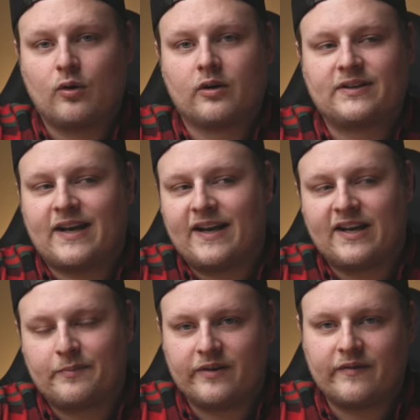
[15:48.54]
or
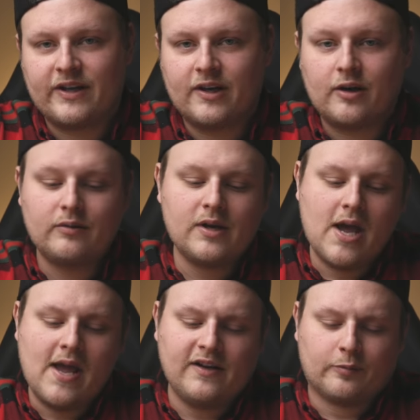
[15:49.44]
1080p video,
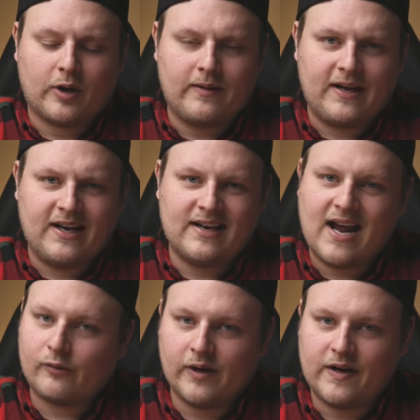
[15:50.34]
you'll probably get an
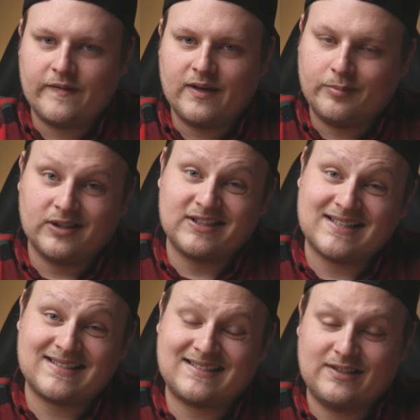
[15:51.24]
hour out of it, but
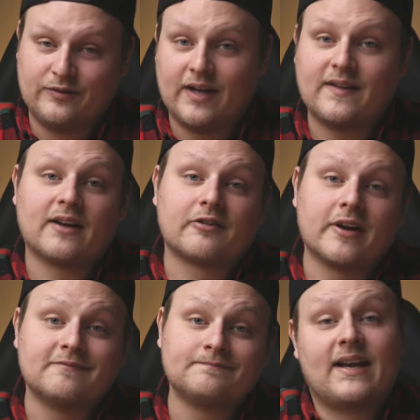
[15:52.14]
that's still not that
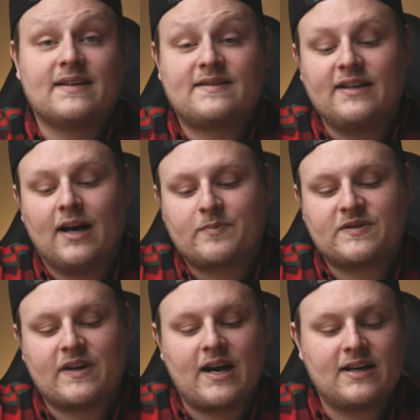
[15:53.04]
great. I guess the
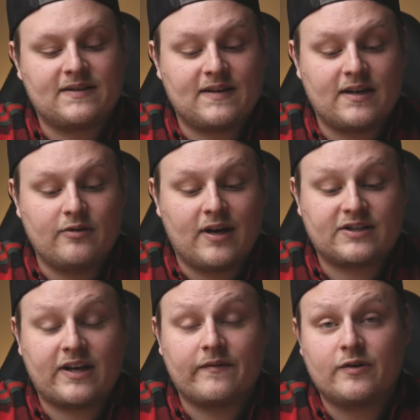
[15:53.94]
upside is that you
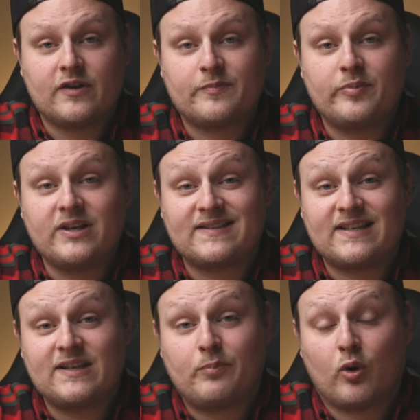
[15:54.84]
actually have a
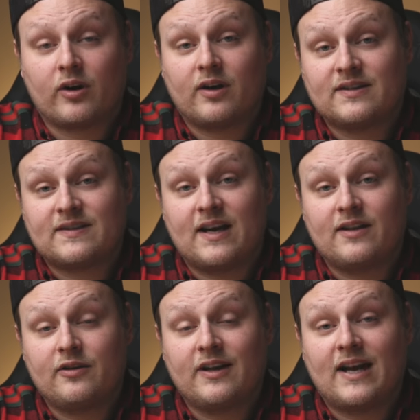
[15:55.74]
USB-C port on the side
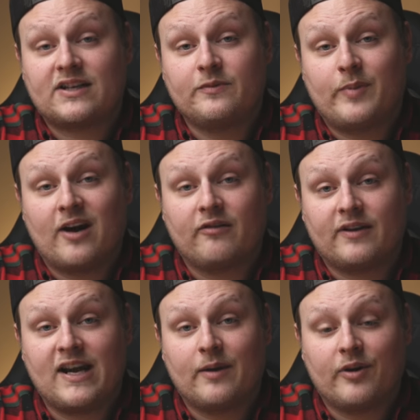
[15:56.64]
that you can actually power the
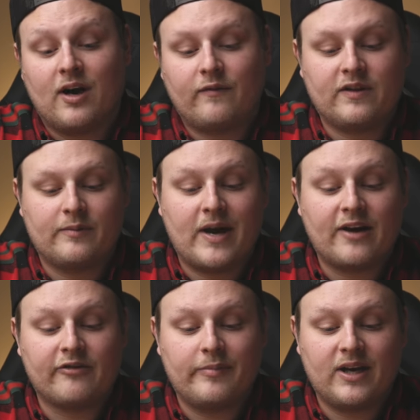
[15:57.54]
camera off with a
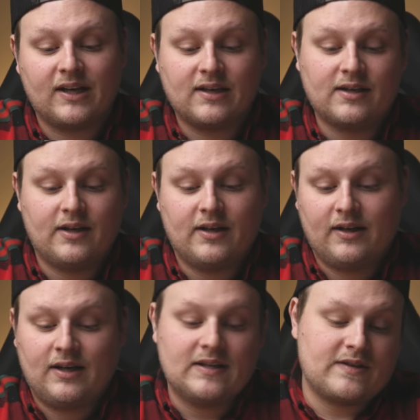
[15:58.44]
battery bank.
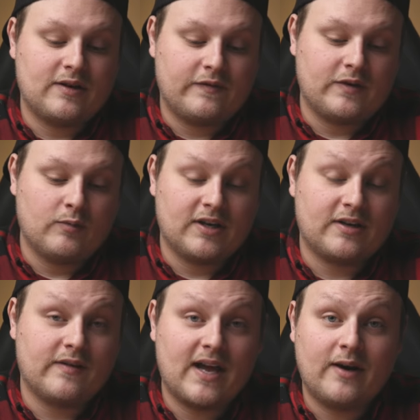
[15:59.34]
And so if you wanted to
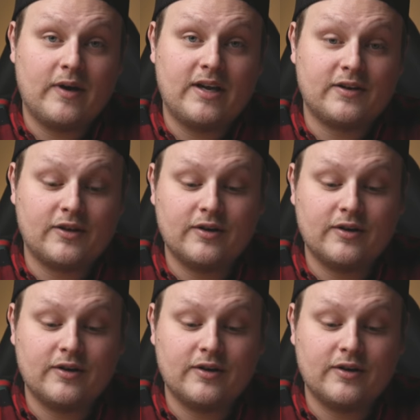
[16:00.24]
go that way, you